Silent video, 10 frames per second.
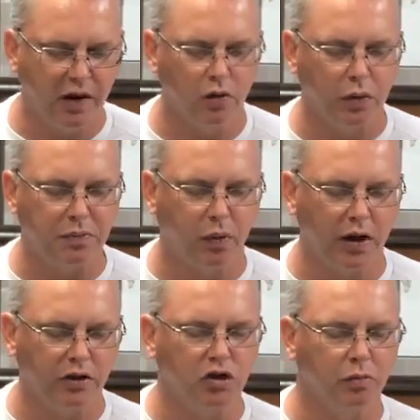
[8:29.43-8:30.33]
Father, we
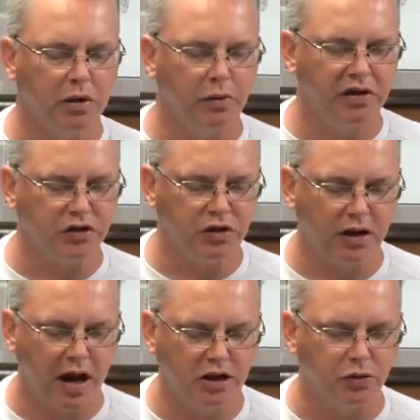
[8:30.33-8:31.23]
pray that you'll be with us
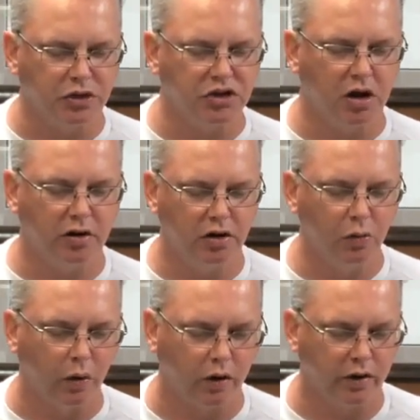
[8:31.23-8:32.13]
tonight as we study
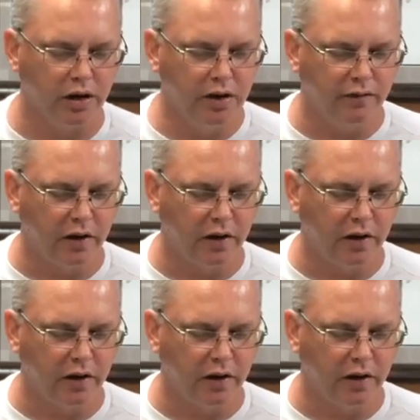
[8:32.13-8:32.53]
your word.